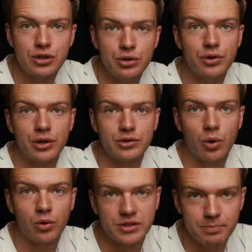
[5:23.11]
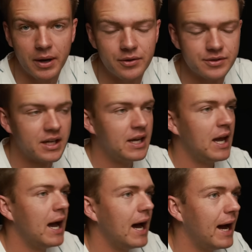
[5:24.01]
to those horses force bones.
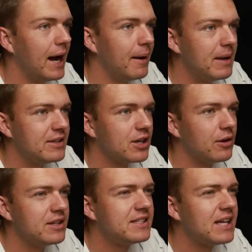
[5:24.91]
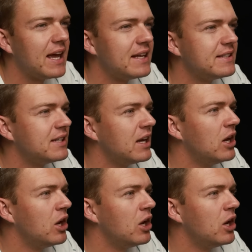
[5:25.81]
Um, and so it says,